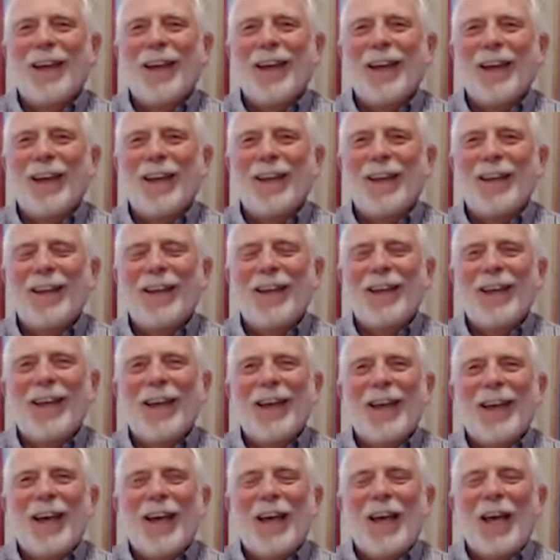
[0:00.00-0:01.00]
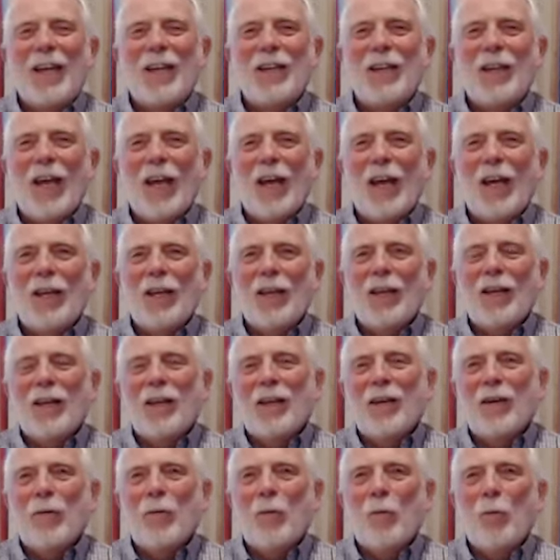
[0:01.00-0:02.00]
and, and yet,
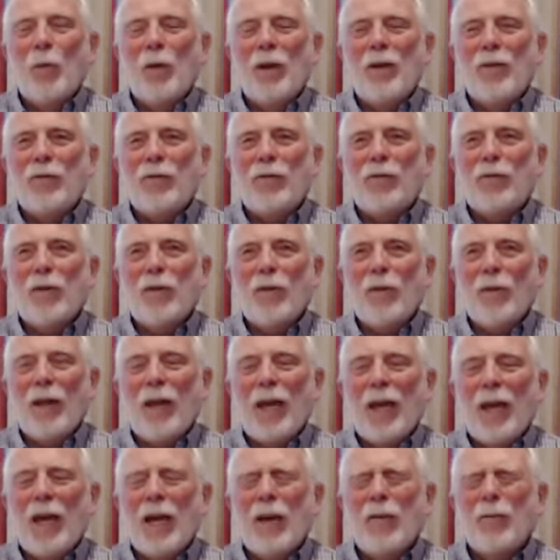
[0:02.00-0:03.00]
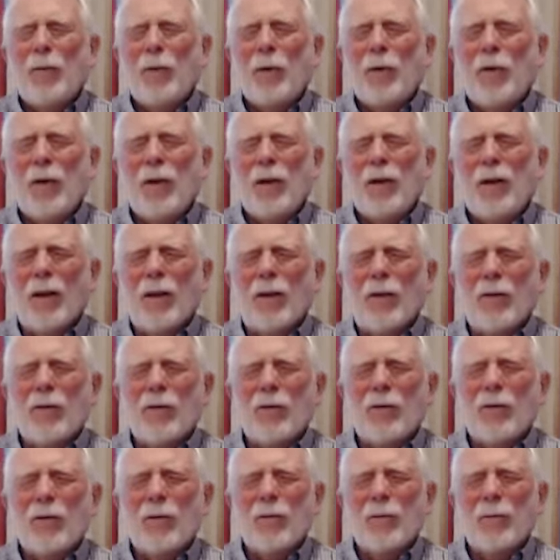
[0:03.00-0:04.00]
we still have within
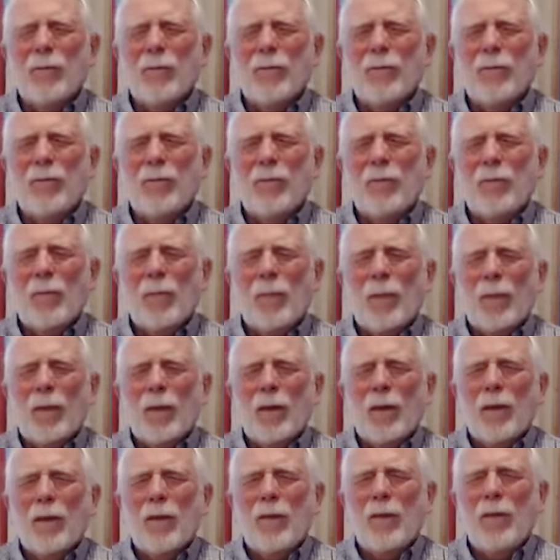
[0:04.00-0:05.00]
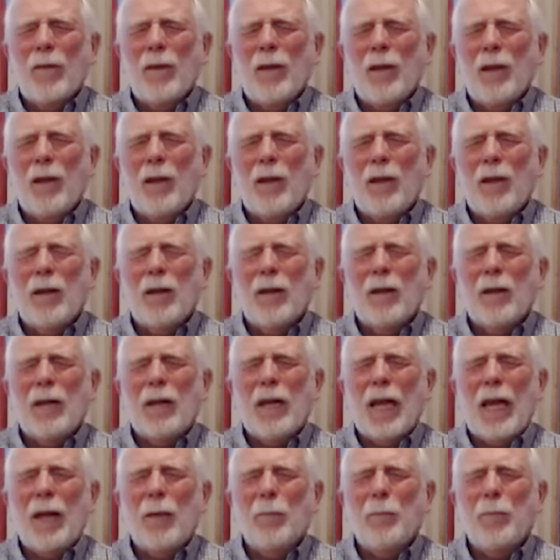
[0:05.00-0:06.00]
us the
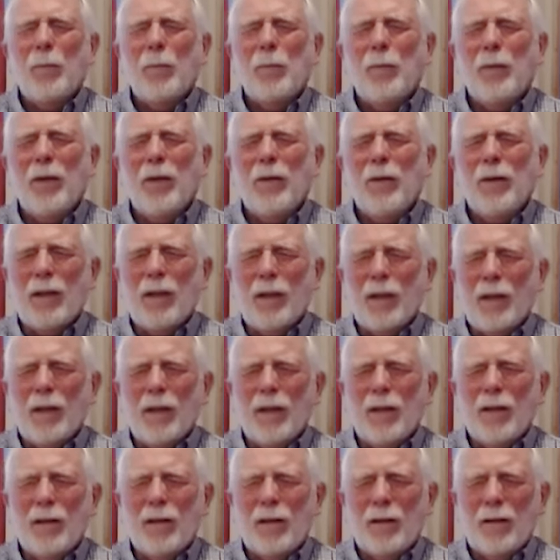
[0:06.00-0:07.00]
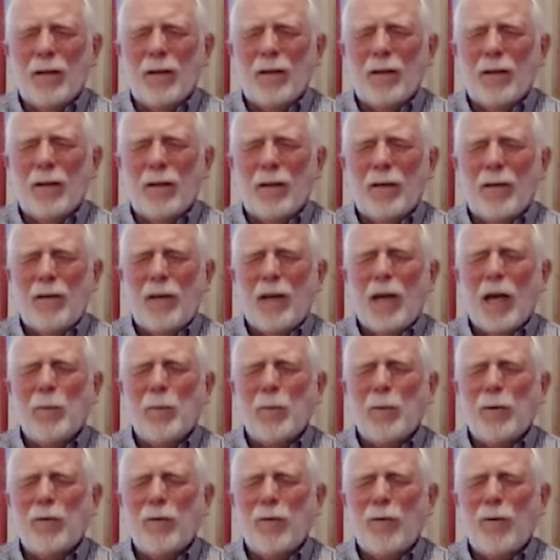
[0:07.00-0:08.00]
capability, the
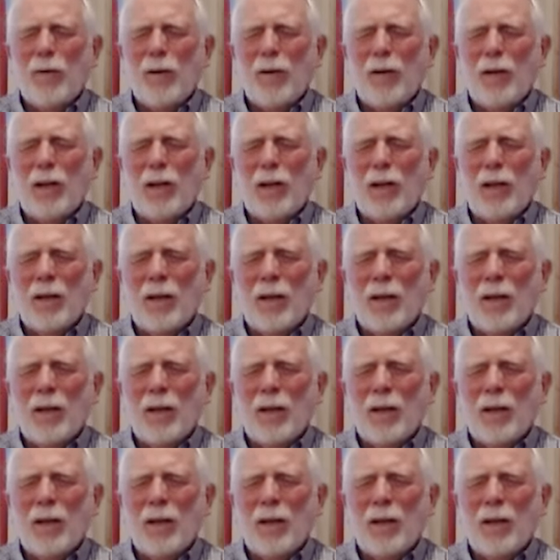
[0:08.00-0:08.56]
opportunity